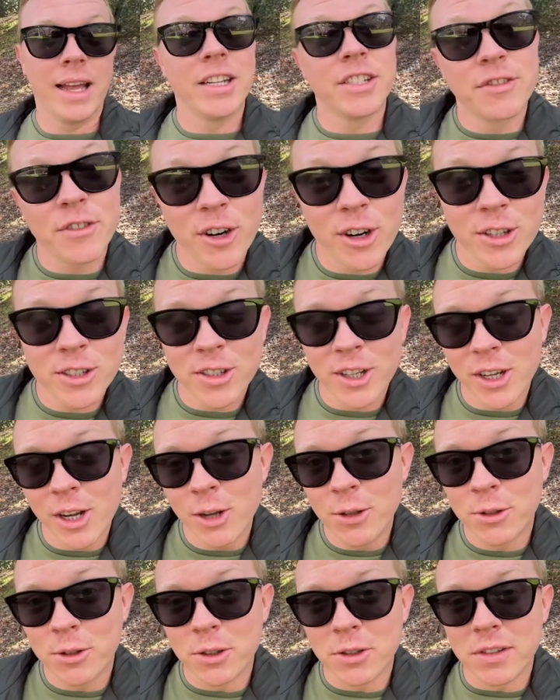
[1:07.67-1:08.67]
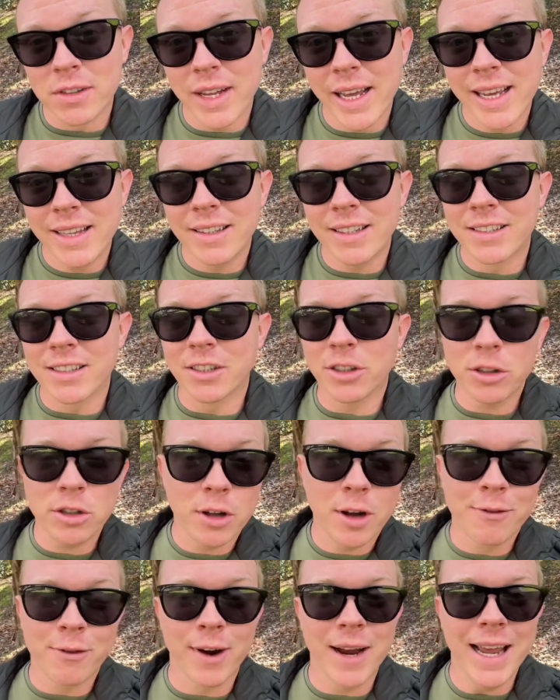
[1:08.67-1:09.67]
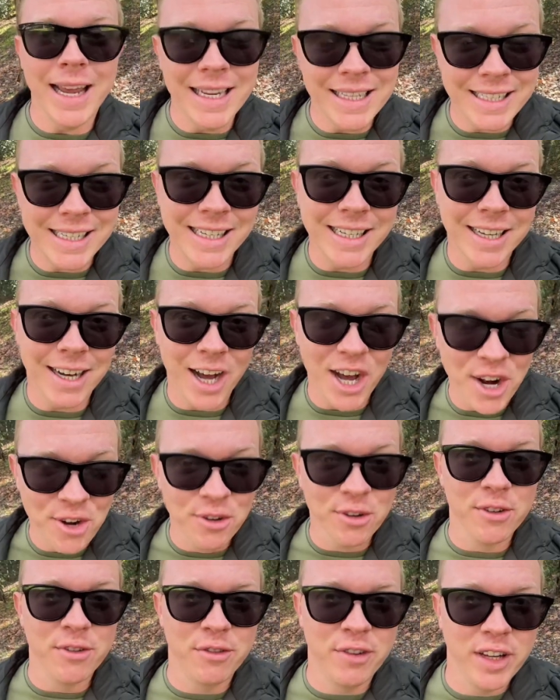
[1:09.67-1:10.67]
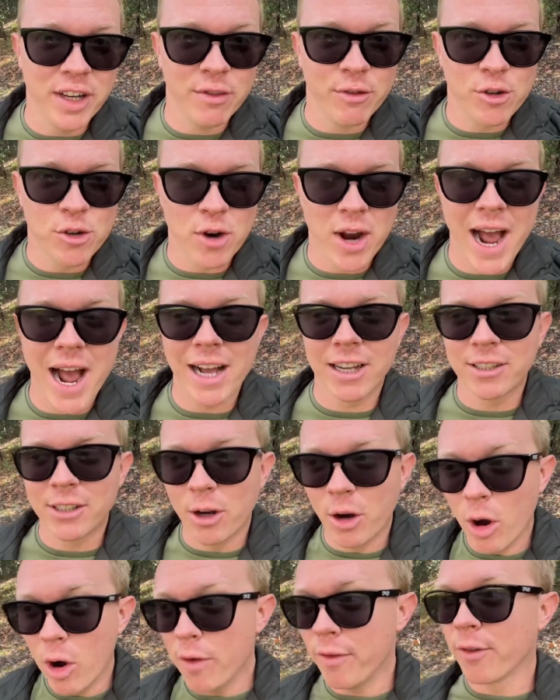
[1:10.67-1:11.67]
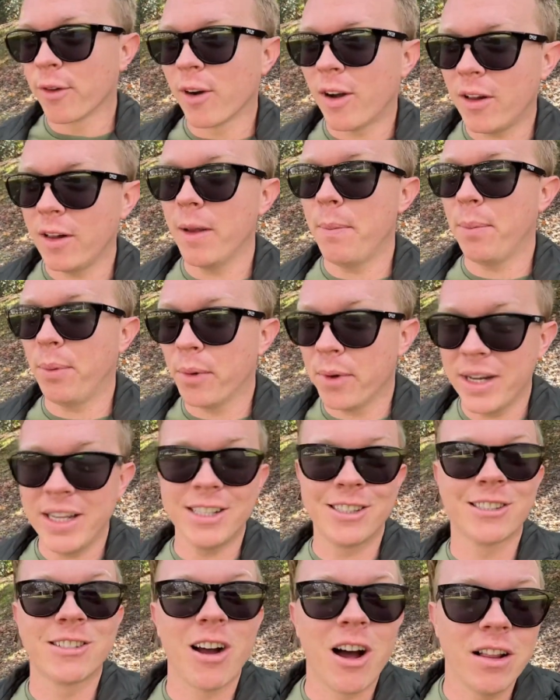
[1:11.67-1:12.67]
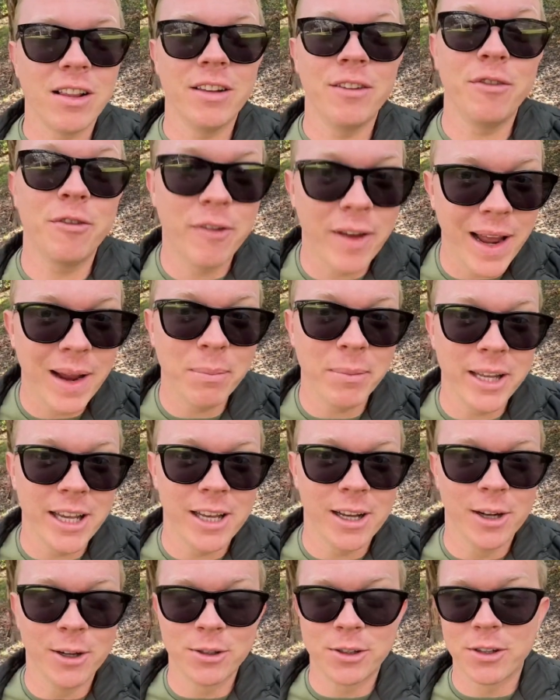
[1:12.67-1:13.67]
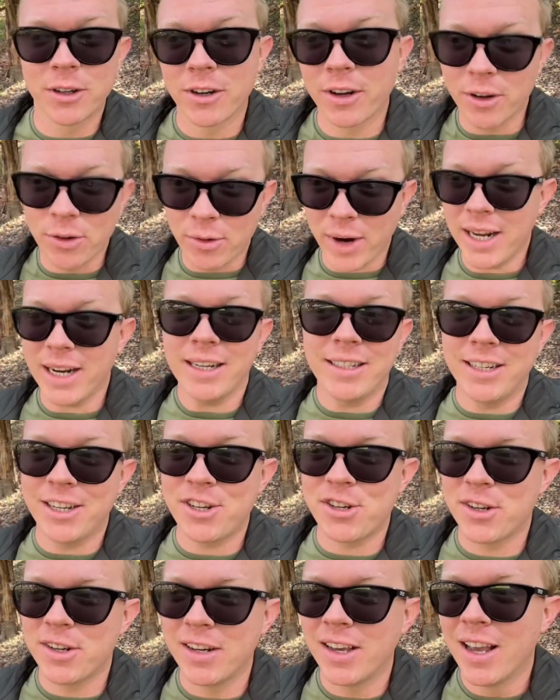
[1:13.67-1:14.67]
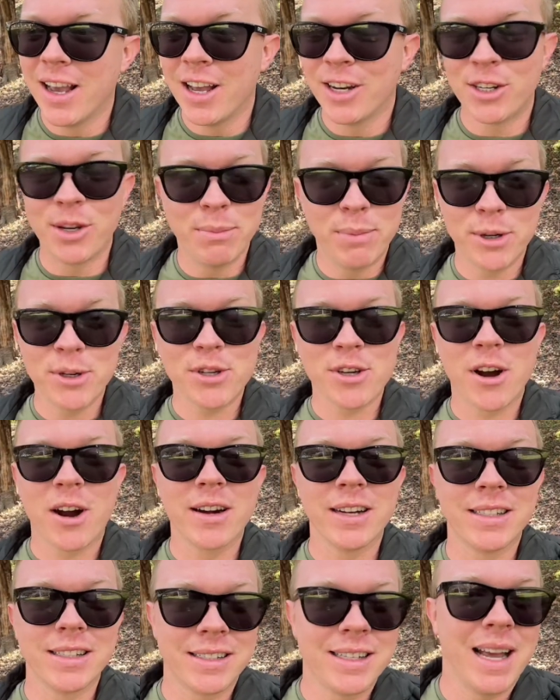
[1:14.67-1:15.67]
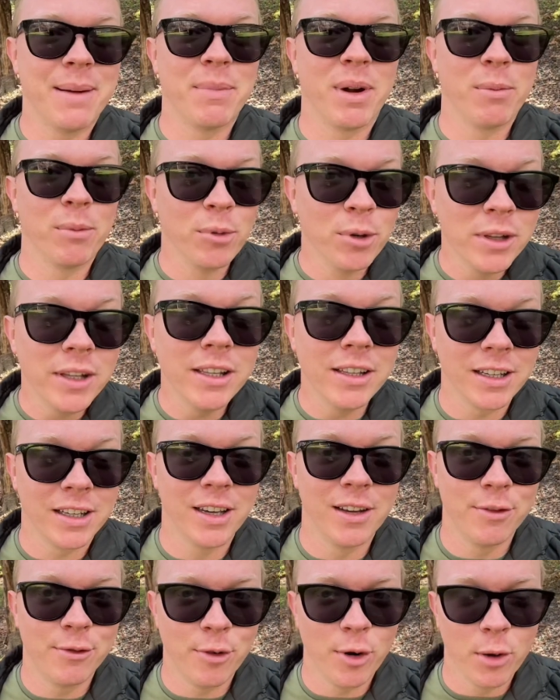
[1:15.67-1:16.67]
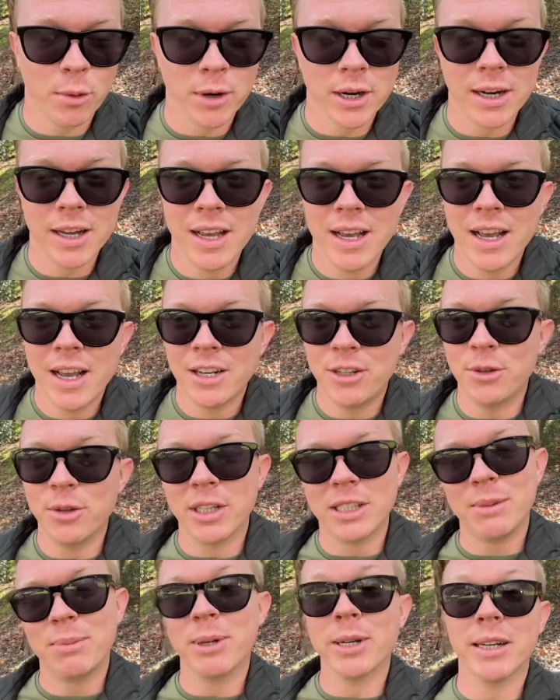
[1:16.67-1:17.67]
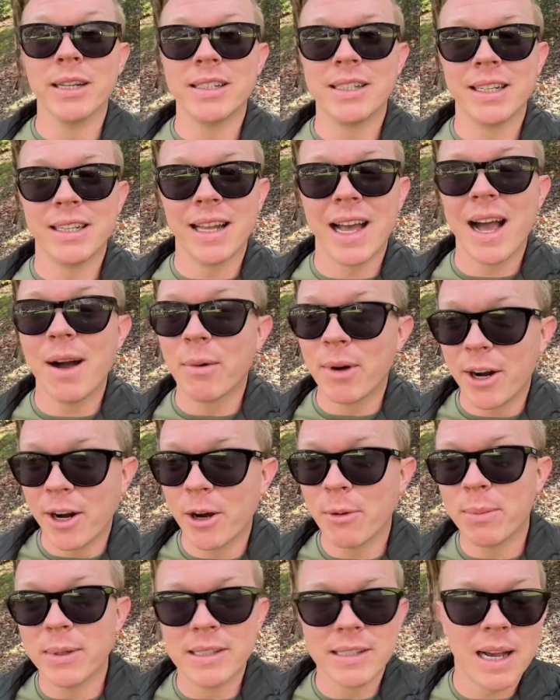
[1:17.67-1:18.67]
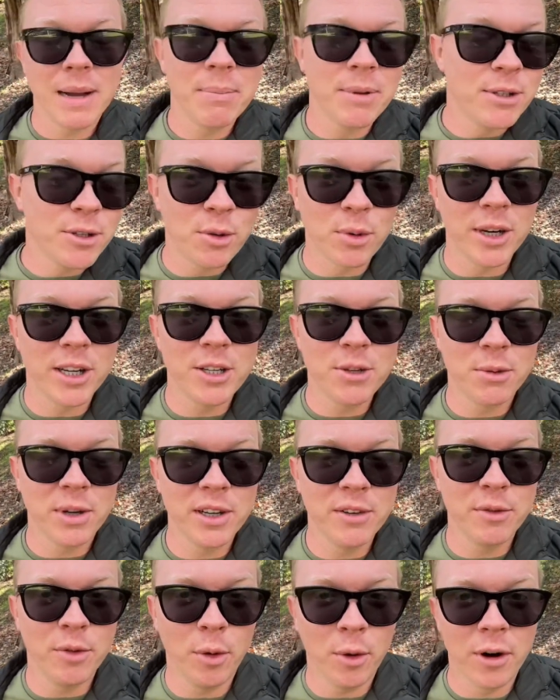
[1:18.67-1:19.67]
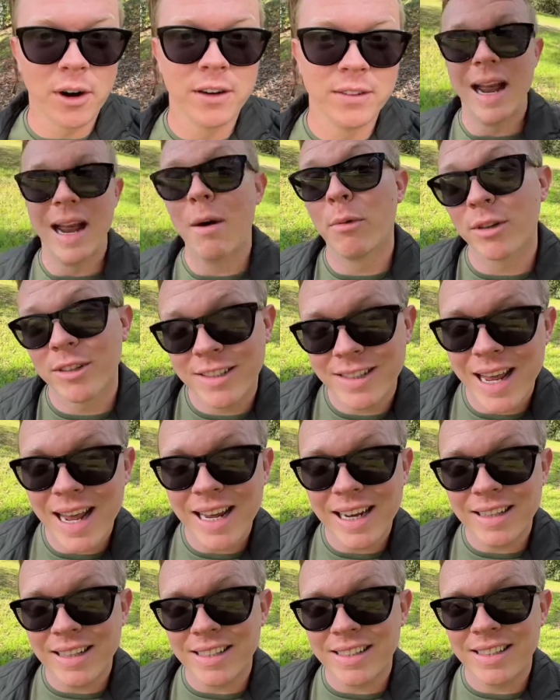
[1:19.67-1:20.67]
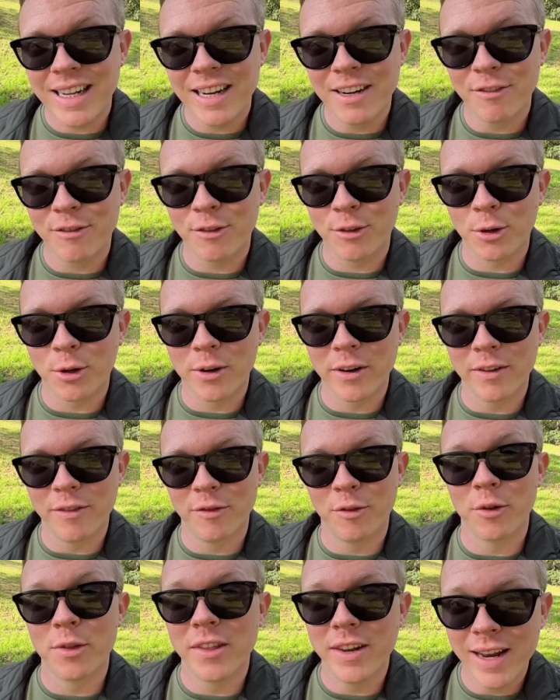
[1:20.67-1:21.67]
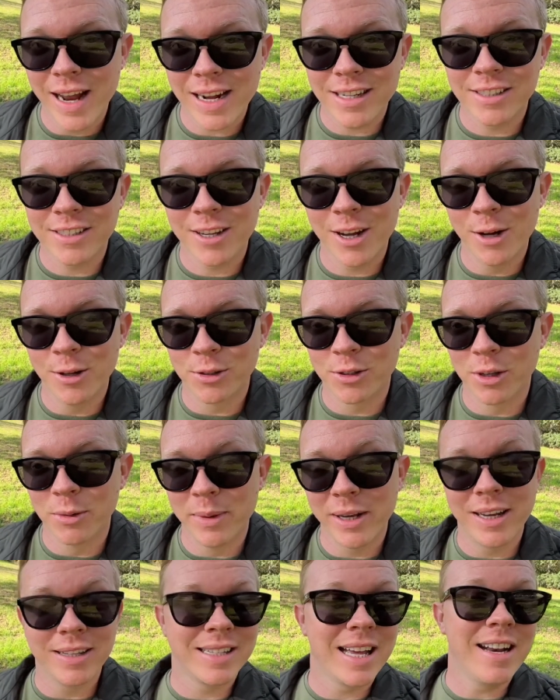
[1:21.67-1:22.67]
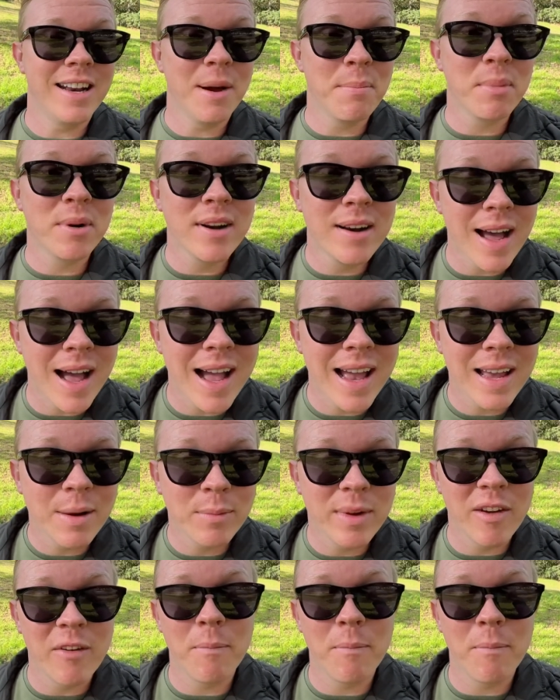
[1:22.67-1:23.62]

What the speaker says: as far as the coaster's length, it's a little over 1,800 feet of track, so overall a pretty solid family coaster and a great addition to Busch Gardens, Tampa. I'm really looking forward to experiencing that when it opens up in 2024. we're staying in the state of Florida for the next coaster because at number 9 we have